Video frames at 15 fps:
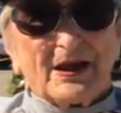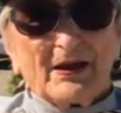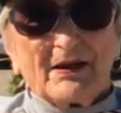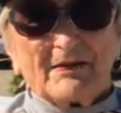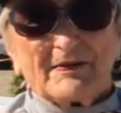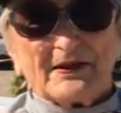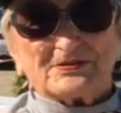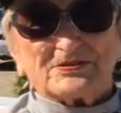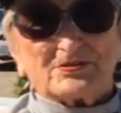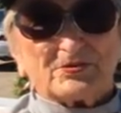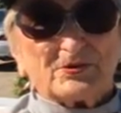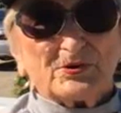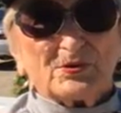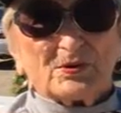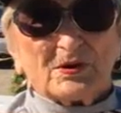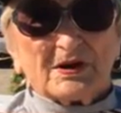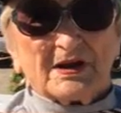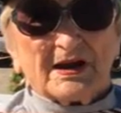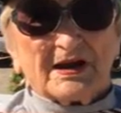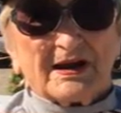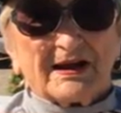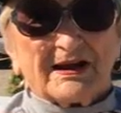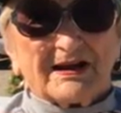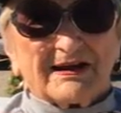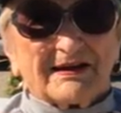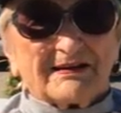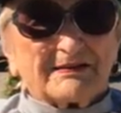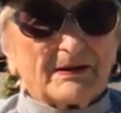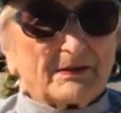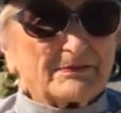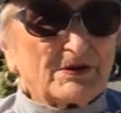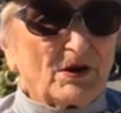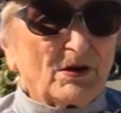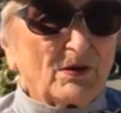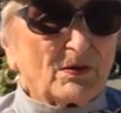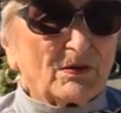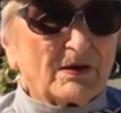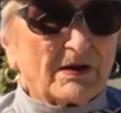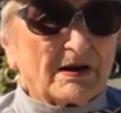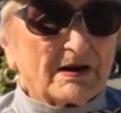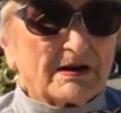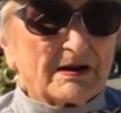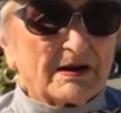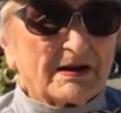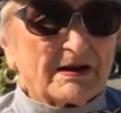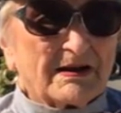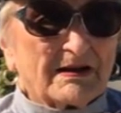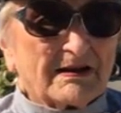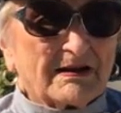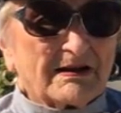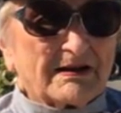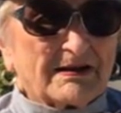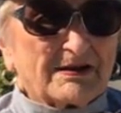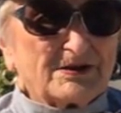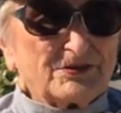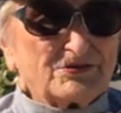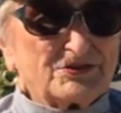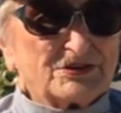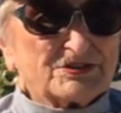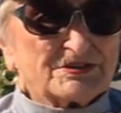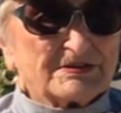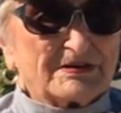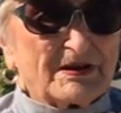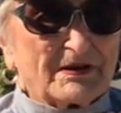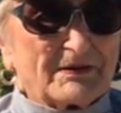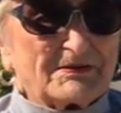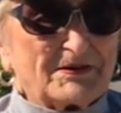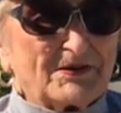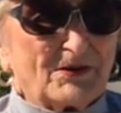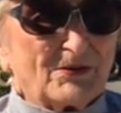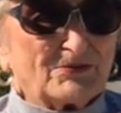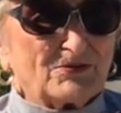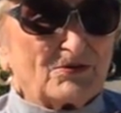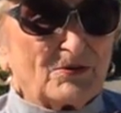Yeah, that's true. Yeah, no. You just, yeah, you know,